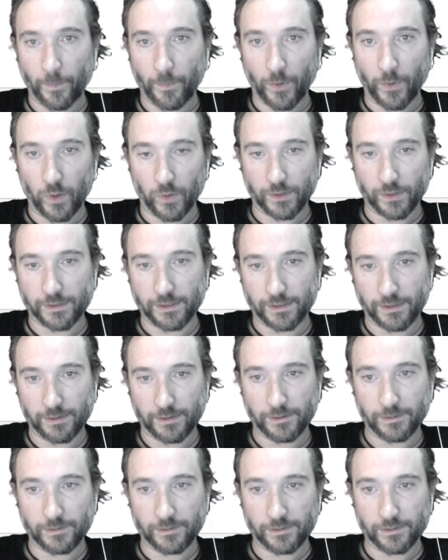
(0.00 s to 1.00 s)

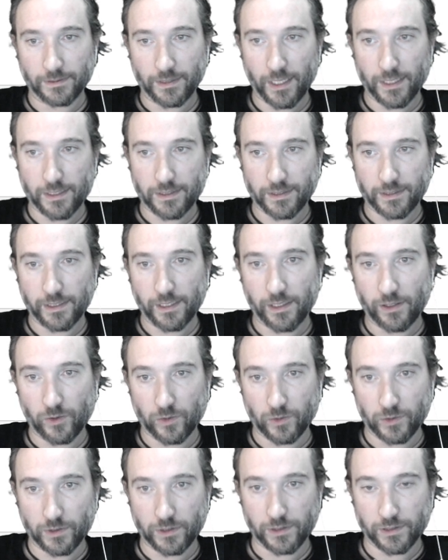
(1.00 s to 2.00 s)
Poxin
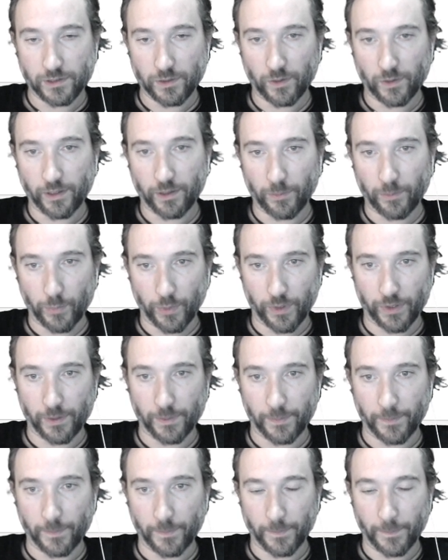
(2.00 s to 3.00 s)
STLs so I can print
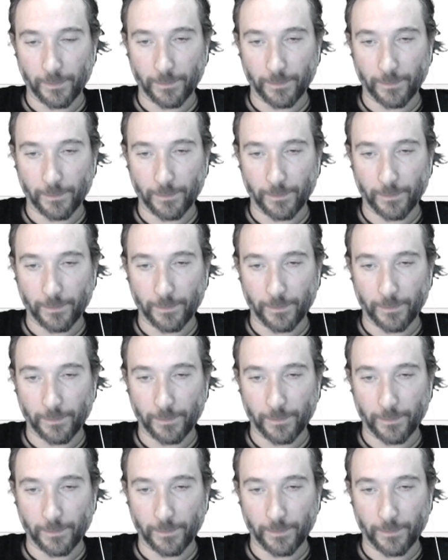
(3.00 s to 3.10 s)
them.